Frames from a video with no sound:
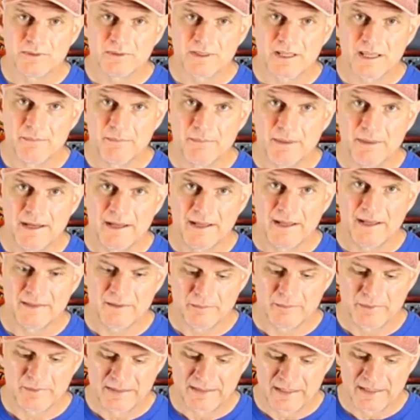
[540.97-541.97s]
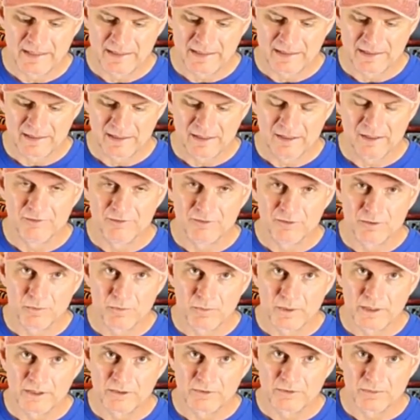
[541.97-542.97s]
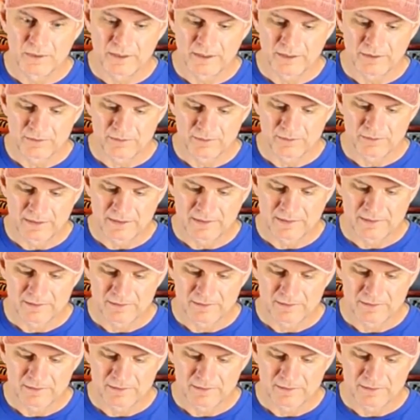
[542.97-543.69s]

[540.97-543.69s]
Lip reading: came out at the beginning of 2023.